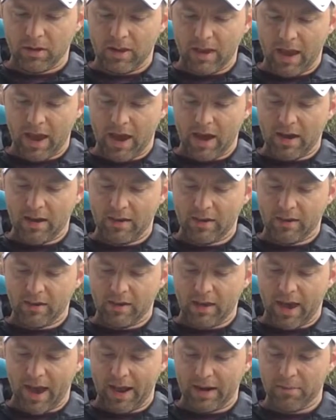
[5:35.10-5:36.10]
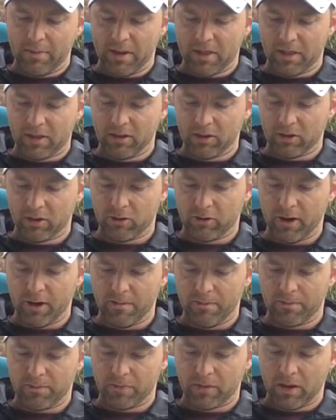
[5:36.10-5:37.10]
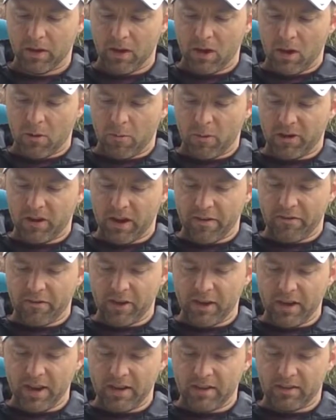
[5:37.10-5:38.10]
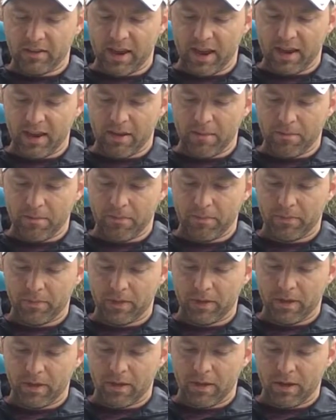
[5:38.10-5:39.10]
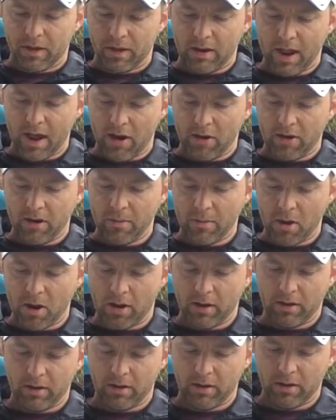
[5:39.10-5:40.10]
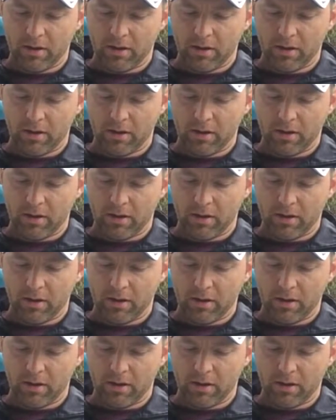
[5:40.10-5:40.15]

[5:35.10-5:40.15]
Yeah, Annabeth looked grim. We definitely need to take him. Now, come on.